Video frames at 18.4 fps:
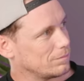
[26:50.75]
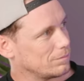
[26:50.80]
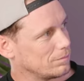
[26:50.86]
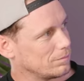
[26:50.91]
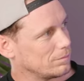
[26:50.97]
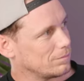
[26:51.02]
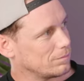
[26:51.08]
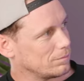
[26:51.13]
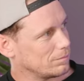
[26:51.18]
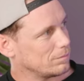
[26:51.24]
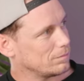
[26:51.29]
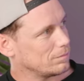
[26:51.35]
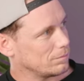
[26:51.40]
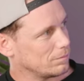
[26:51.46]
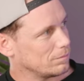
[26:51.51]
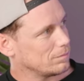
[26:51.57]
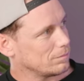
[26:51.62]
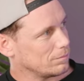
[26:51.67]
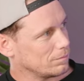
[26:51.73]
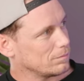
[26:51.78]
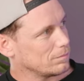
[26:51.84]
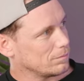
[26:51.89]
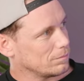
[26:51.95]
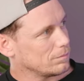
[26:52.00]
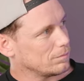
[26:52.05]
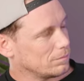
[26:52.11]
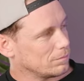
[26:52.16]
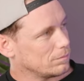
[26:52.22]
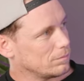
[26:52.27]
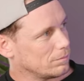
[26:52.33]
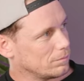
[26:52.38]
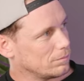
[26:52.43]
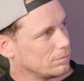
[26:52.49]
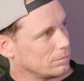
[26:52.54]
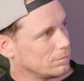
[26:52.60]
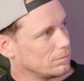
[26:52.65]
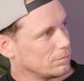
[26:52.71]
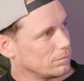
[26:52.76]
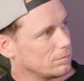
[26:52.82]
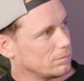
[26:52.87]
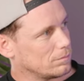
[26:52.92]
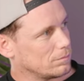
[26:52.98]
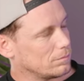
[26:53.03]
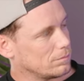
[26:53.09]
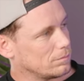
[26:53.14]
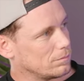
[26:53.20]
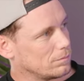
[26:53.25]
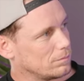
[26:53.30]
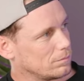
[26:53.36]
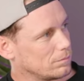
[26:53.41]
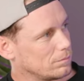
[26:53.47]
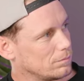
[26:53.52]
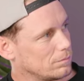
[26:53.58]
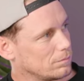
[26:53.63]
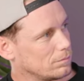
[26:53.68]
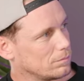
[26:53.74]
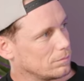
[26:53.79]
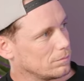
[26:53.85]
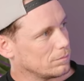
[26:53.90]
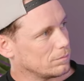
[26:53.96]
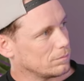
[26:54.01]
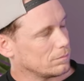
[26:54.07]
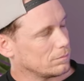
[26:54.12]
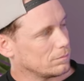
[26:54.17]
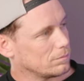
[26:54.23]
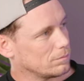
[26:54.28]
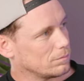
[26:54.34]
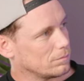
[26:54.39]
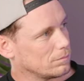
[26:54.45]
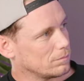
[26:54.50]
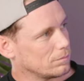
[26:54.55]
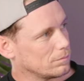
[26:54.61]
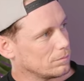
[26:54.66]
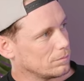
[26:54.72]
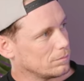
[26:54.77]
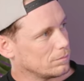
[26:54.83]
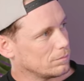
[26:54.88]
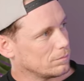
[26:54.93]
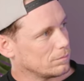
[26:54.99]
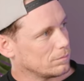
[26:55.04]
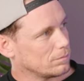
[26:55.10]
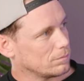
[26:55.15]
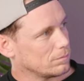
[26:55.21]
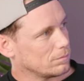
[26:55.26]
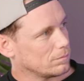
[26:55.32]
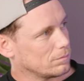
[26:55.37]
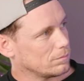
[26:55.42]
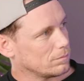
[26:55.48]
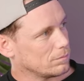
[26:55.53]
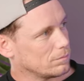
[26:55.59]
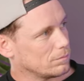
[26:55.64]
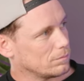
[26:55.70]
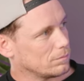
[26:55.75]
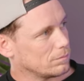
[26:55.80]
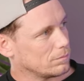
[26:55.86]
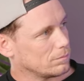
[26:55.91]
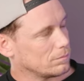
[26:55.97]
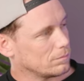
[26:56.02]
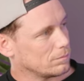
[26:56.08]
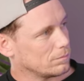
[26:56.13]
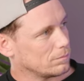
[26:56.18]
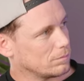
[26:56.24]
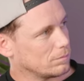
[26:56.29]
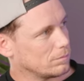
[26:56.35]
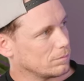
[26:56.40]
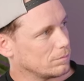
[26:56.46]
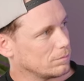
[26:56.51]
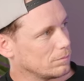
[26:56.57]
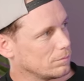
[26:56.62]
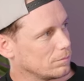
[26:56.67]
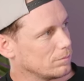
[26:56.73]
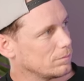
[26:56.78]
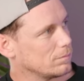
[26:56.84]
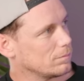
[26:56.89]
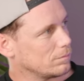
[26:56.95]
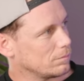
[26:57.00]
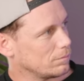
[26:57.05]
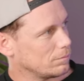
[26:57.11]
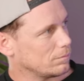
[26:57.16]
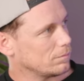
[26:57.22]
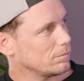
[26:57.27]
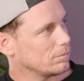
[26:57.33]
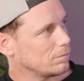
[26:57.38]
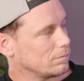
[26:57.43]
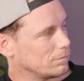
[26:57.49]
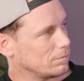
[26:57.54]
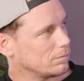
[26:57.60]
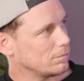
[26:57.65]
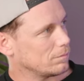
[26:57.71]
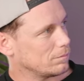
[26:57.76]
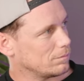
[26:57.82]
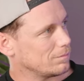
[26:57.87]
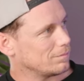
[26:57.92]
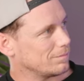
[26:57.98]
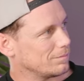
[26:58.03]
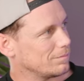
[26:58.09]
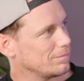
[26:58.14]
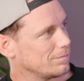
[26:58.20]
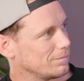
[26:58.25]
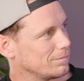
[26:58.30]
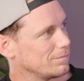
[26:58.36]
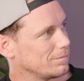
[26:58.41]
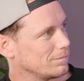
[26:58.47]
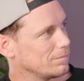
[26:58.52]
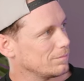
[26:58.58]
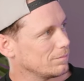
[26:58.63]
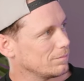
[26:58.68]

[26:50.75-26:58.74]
The person shown says nothing.